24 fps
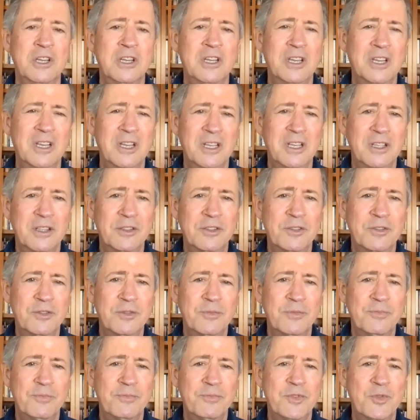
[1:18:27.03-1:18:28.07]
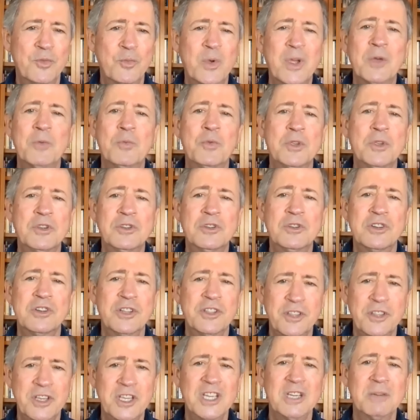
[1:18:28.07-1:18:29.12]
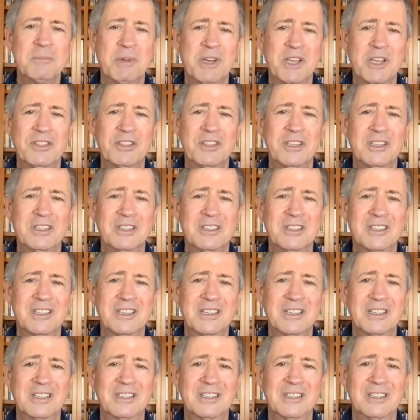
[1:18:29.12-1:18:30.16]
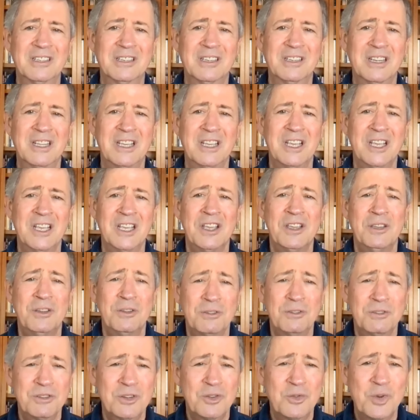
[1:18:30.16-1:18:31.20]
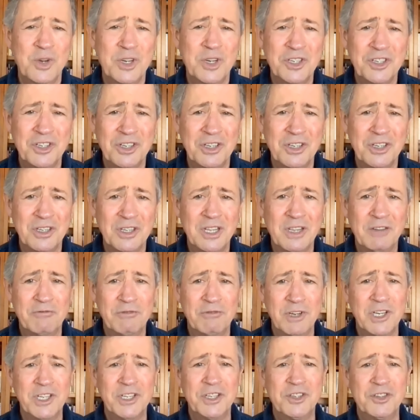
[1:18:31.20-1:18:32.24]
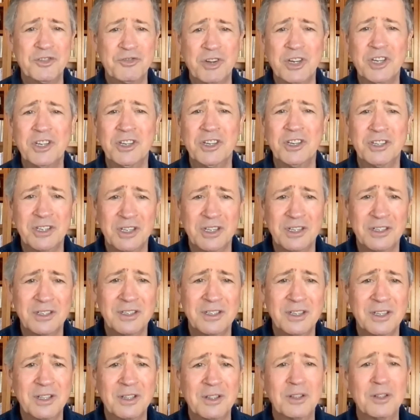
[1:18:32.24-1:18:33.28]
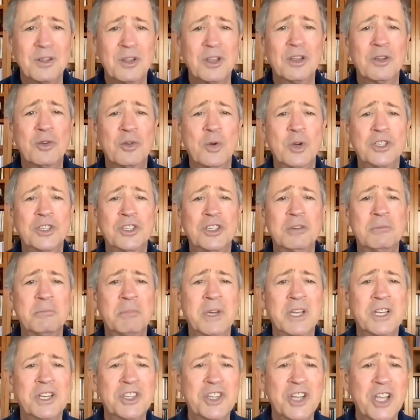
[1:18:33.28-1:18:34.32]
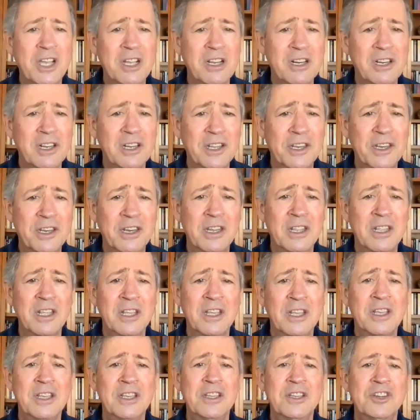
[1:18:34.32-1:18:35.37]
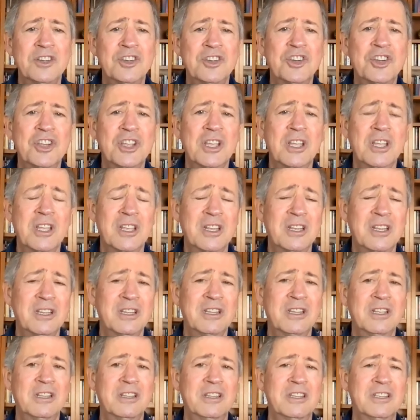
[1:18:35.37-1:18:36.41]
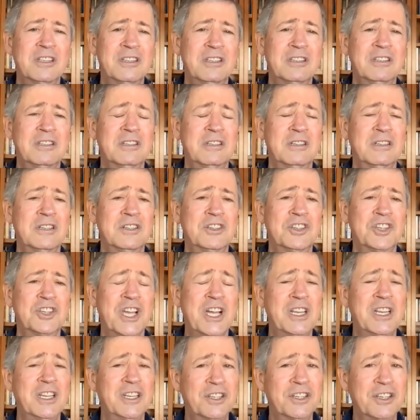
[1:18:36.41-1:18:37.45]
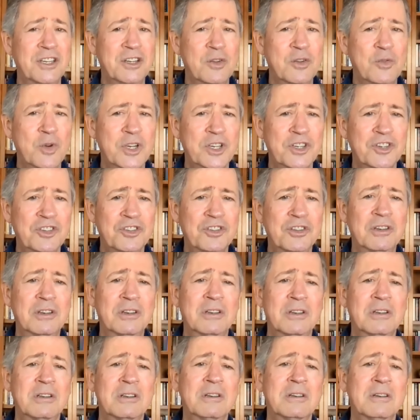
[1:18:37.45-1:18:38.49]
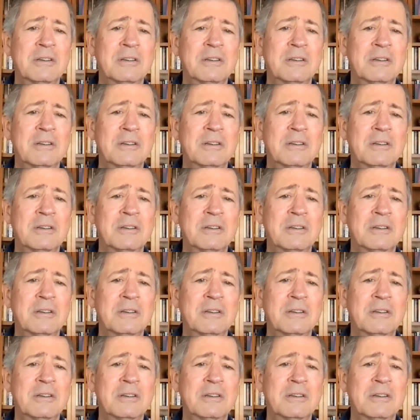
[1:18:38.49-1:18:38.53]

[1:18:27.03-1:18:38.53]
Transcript: uh, the way we usually think about these things. And here's a question that really stretches us, uh, a question by Jacqueline. She, and this is a challenging question.